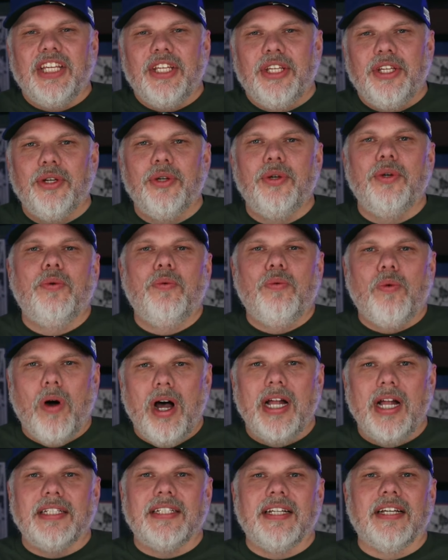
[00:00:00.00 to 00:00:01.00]
You
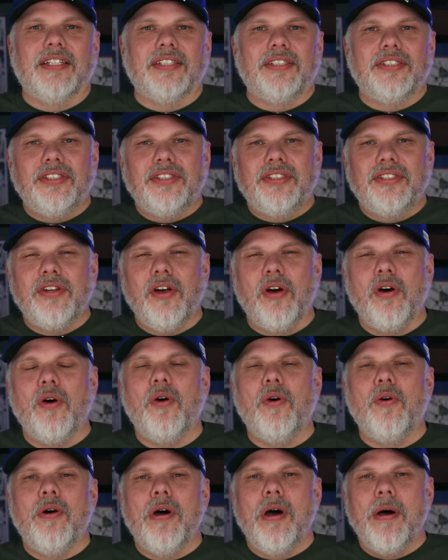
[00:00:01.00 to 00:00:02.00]
want
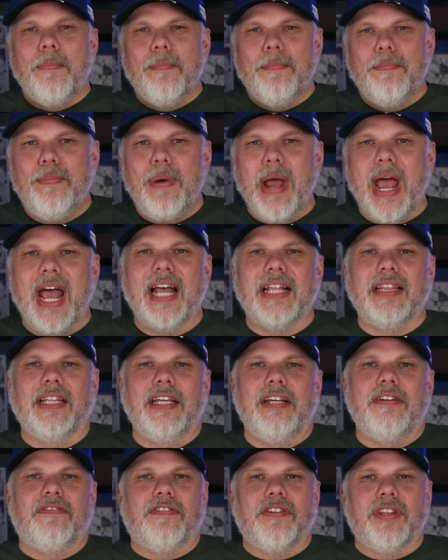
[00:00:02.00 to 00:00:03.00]
so
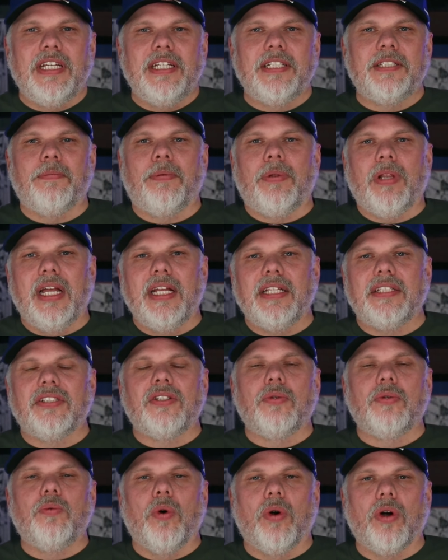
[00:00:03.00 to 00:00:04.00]
badly for these
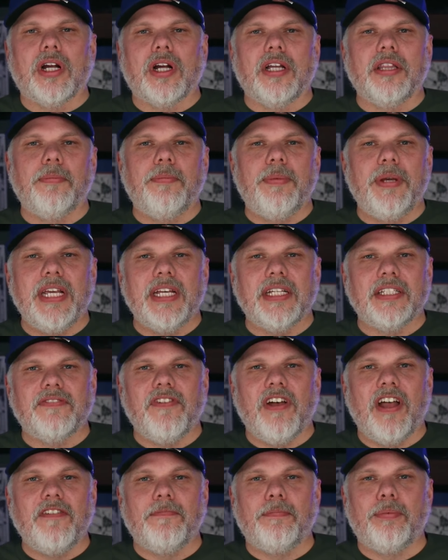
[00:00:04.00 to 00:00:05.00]
plates to work on the
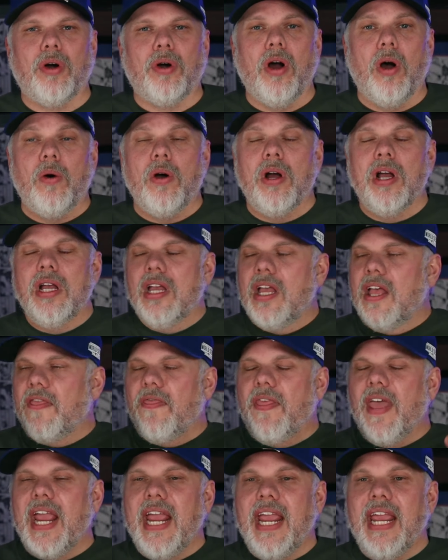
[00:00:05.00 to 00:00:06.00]
PS5 Pro.
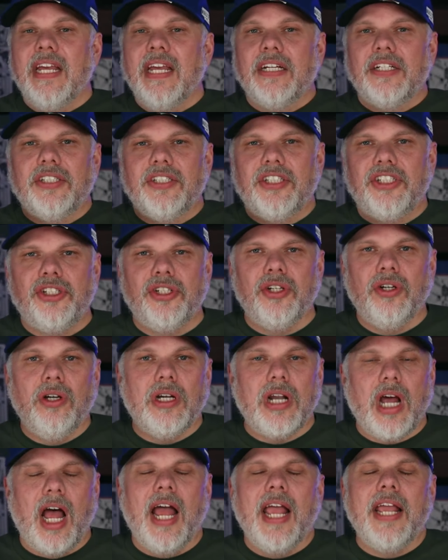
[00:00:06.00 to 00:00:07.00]
They
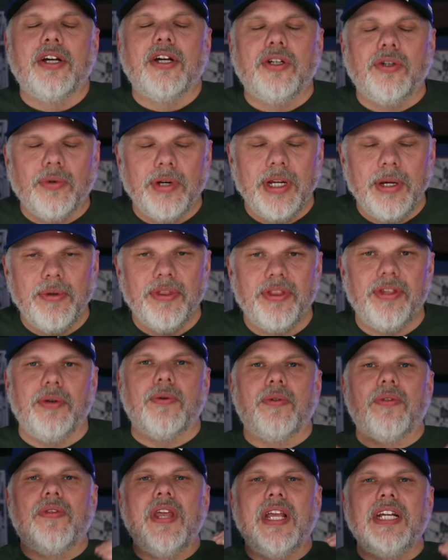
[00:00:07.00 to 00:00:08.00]
should. I agree with
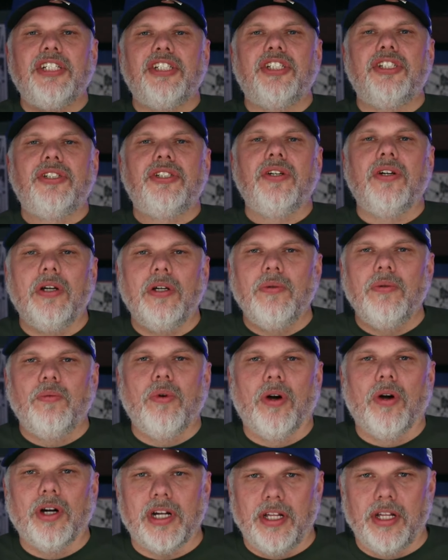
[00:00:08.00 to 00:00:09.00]
you. They
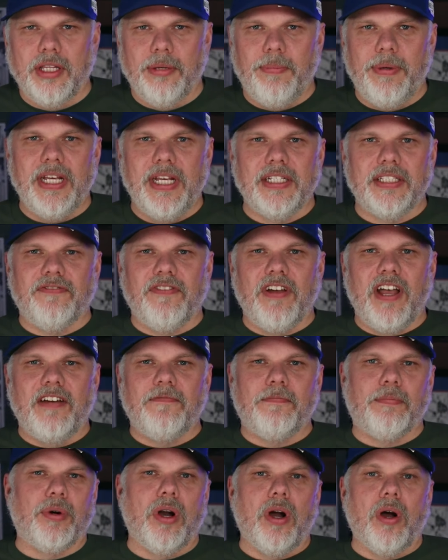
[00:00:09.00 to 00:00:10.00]
should work on the
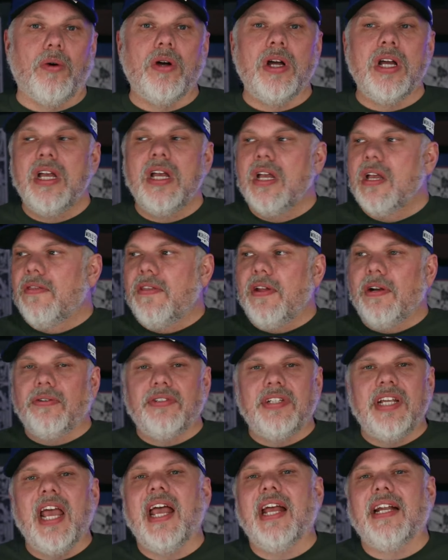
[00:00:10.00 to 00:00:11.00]
PS5 Pro.
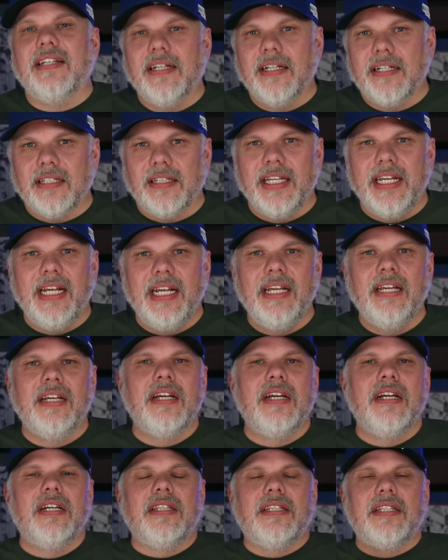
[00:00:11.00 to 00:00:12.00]
They're technically
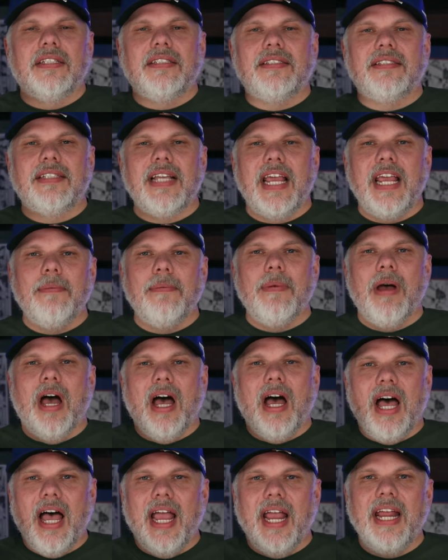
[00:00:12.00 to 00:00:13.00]
the same
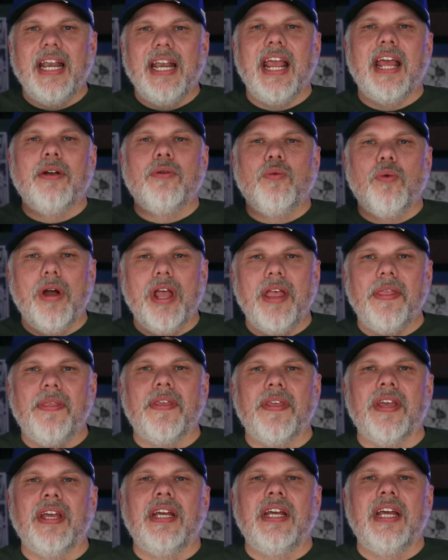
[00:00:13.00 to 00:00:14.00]
height and
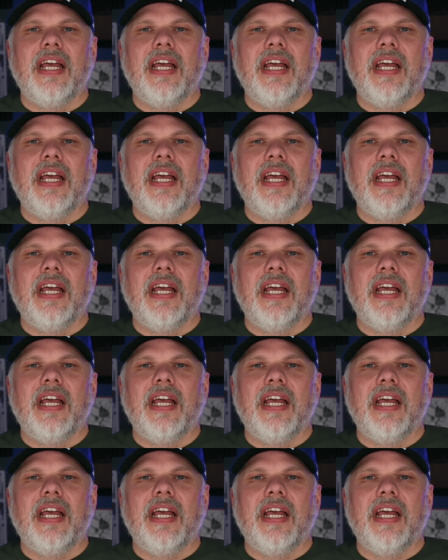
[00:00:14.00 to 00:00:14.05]
width